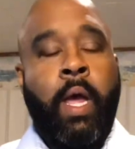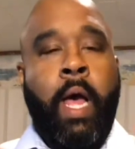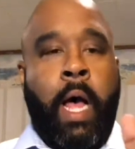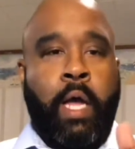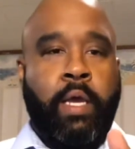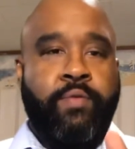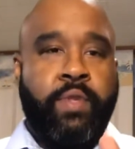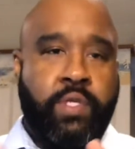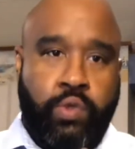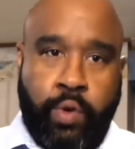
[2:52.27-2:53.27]
I'll give you the
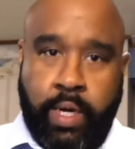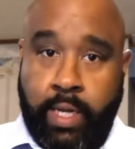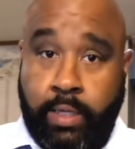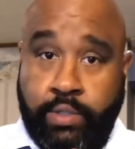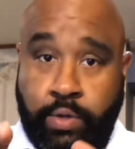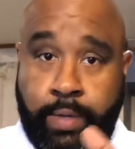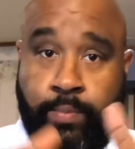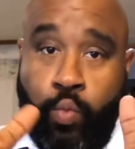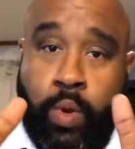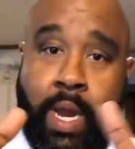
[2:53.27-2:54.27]
story to illustrate.
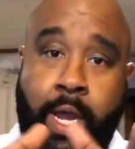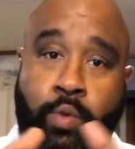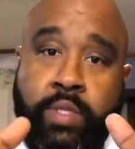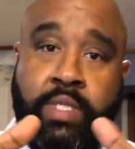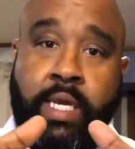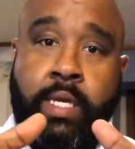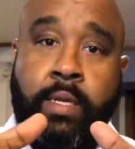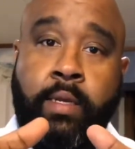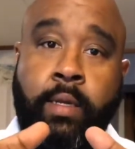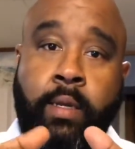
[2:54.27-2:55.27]
When I was
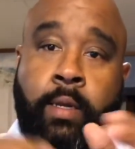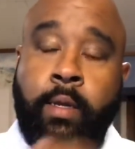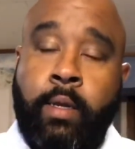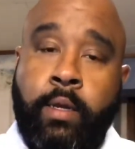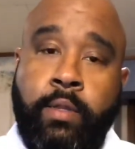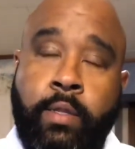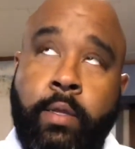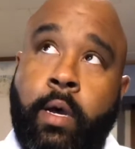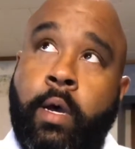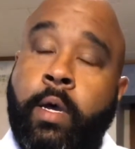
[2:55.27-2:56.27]
in
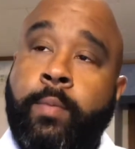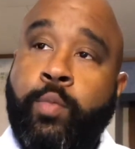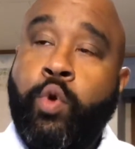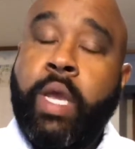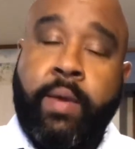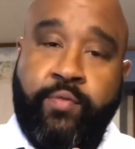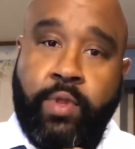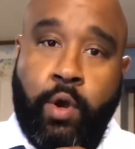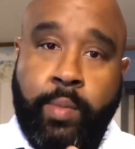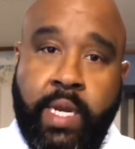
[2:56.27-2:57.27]
boot camp for the
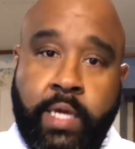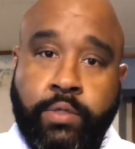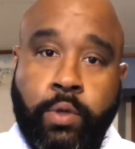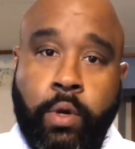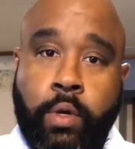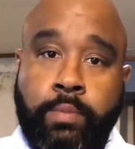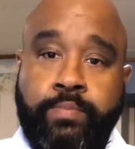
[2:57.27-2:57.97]
Army National Guard,